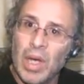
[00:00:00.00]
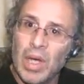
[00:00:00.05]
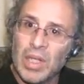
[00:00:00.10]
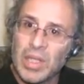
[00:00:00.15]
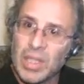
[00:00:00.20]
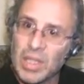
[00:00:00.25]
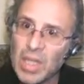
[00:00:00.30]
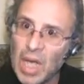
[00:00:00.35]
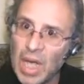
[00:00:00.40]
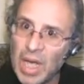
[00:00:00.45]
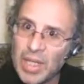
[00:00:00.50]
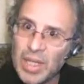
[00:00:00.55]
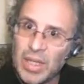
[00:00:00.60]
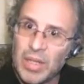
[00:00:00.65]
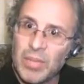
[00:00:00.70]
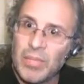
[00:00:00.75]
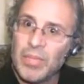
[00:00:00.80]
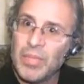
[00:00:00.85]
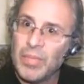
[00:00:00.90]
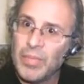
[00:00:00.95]
assign
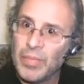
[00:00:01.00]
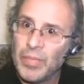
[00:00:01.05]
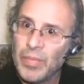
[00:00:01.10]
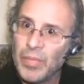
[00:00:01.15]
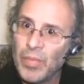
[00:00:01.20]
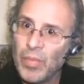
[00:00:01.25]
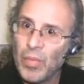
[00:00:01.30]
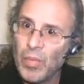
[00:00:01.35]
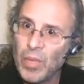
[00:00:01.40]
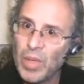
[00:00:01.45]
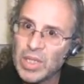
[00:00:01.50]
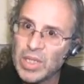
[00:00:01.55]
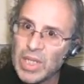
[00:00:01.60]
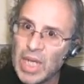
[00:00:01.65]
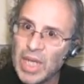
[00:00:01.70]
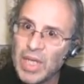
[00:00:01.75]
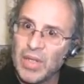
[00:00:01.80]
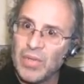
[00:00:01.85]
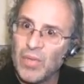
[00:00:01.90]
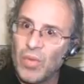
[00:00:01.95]

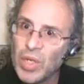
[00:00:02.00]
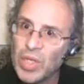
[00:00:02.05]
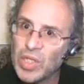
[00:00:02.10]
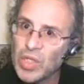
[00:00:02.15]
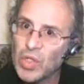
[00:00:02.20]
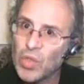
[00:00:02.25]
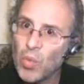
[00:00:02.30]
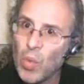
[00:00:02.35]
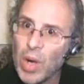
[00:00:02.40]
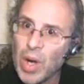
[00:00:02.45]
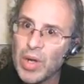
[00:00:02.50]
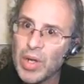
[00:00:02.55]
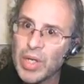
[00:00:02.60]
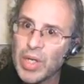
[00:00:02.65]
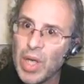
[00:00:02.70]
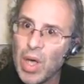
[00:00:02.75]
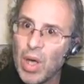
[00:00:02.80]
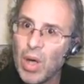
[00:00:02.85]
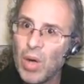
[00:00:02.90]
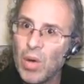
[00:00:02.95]
the voices where to
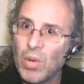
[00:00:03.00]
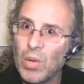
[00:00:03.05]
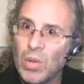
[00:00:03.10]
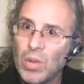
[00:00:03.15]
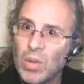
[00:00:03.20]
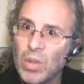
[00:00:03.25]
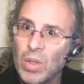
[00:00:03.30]
go,